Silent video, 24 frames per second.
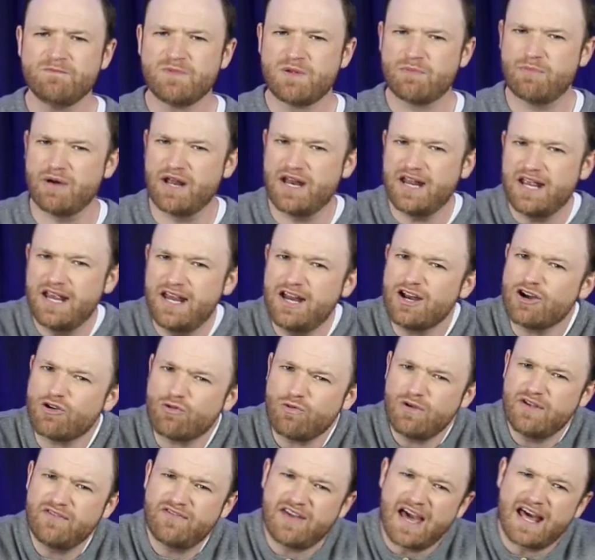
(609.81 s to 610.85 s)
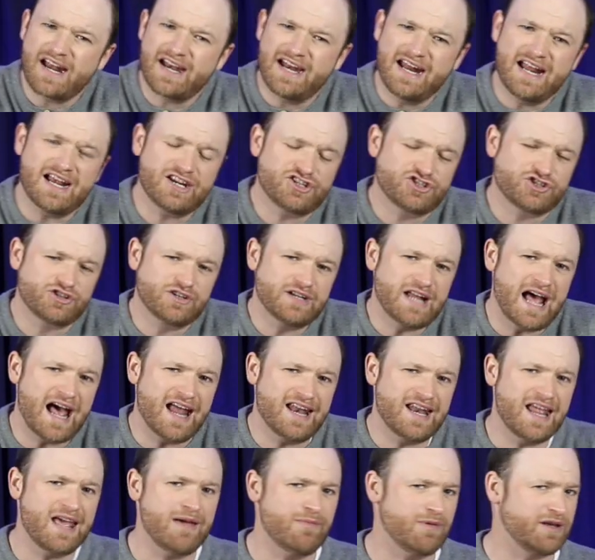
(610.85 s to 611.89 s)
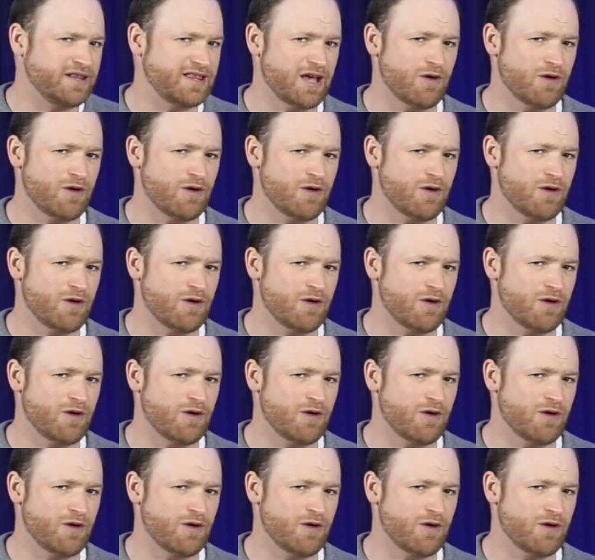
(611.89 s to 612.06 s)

But here we've got an extra dynamic